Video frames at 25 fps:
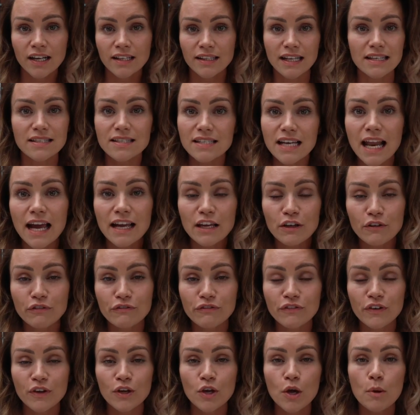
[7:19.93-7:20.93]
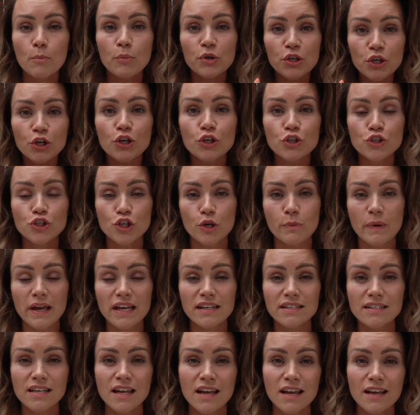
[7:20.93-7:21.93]
That's life. But you can do
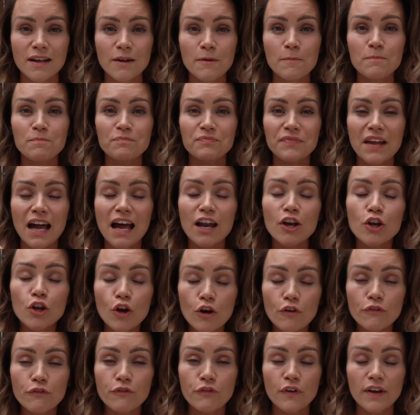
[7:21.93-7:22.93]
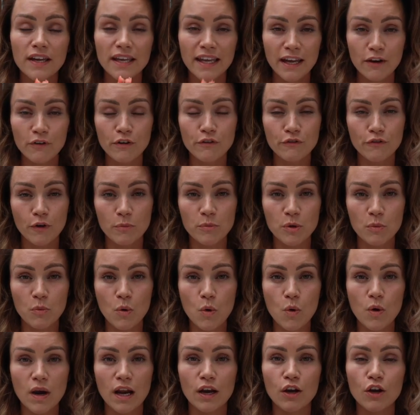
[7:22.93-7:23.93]
it. I love hearing from you
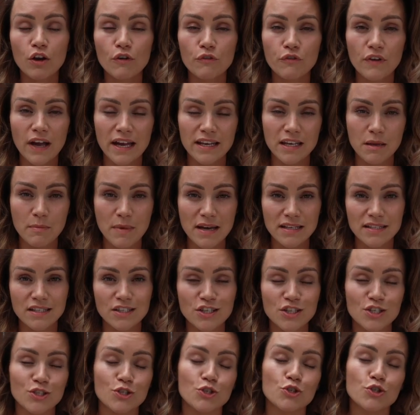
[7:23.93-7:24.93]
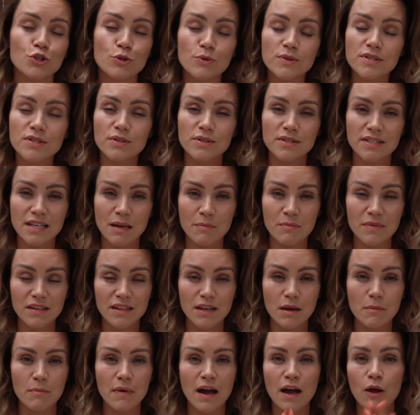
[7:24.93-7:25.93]
all. I love getting your messages. So do still send me
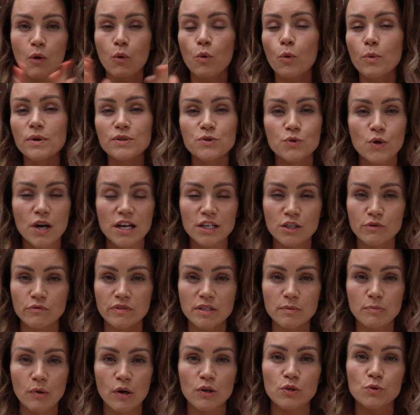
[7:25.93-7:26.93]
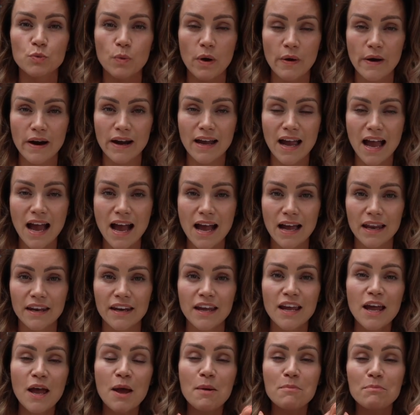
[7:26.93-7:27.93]
them. I always try to respond where I
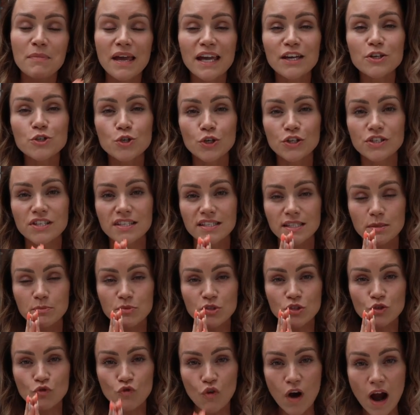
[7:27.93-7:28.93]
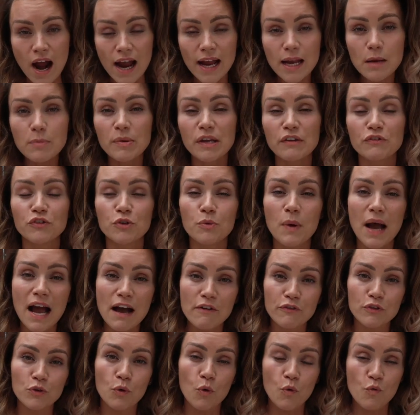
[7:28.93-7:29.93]
can. Make sure to subscribe if you
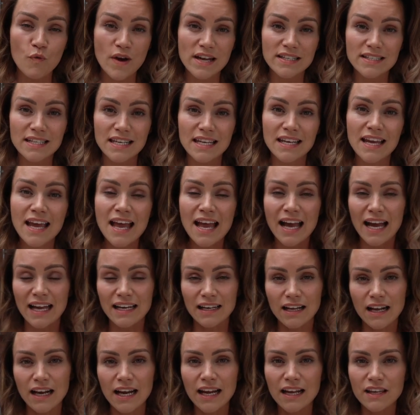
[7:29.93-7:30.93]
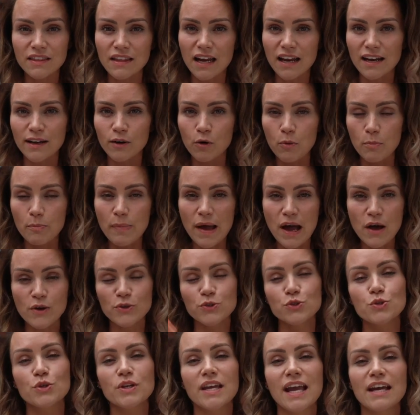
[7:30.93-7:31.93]
haven't already. And click that little
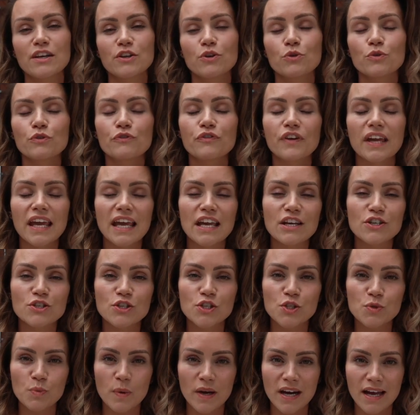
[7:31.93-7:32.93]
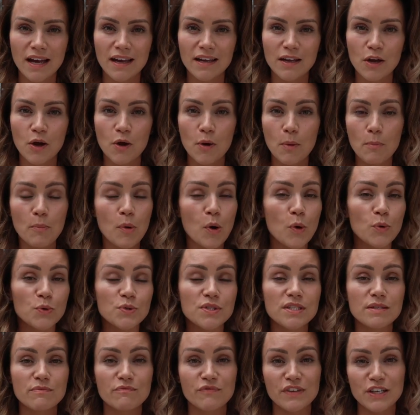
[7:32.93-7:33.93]
bell so you get notifications when I
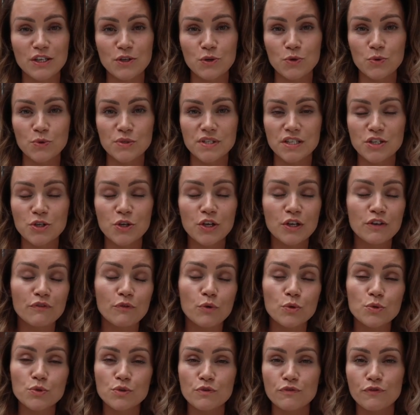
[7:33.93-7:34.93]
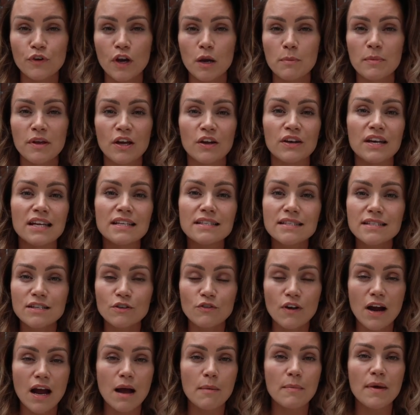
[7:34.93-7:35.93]
post some videos. And you can also follow me on
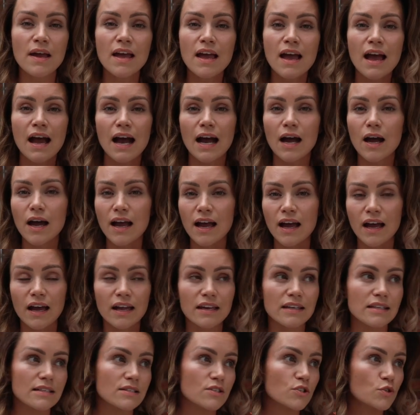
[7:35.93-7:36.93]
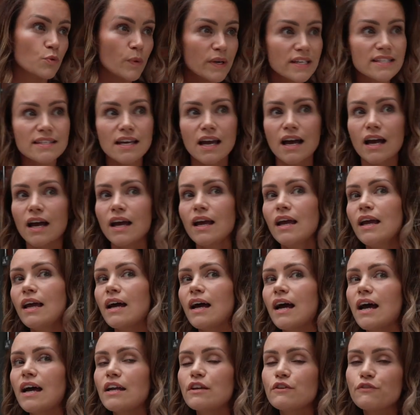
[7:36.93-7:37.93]
Instagram and Twitter
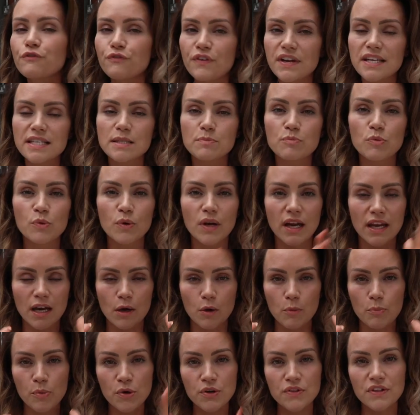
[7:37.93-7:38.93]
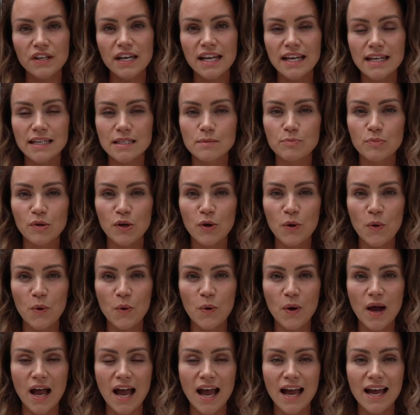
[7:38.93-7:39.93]
and Facebook, and I'll put the links below.